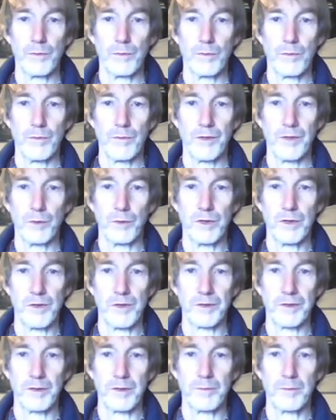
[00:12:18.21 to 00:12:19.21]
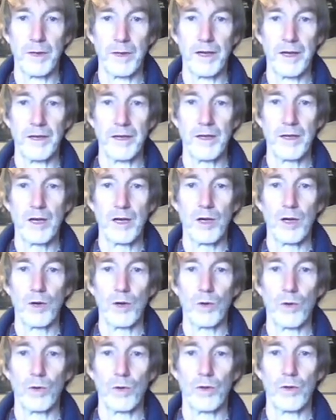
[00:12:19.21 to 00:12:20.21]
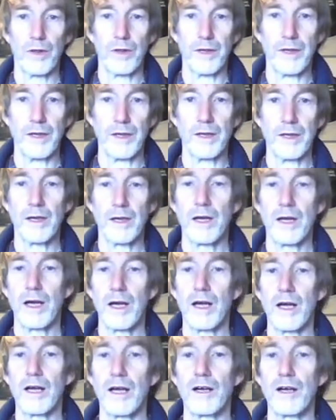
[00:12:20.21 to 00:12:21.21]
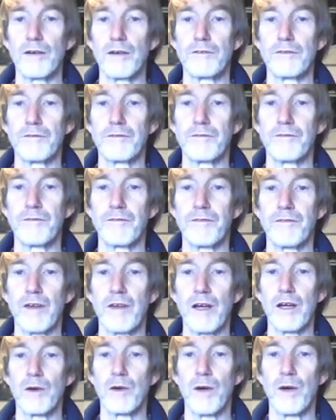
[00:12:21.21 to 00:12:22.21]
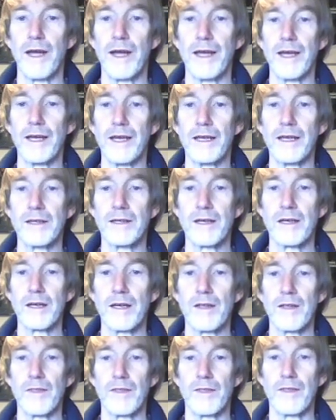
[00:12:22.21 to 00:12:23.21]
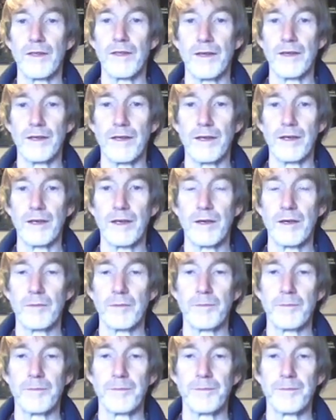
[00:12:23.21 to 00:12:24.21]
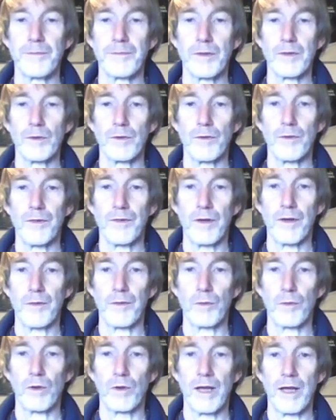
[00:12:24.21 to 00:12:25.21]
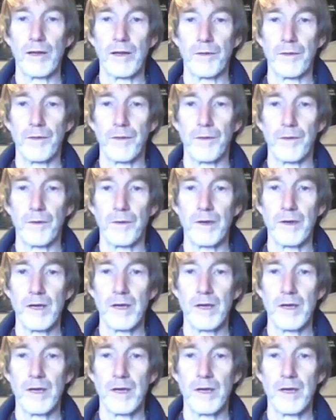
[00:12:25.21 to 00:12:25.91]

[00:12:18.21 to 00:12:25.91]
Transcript: So we just combine all the flow aid, so that's all else, sorry.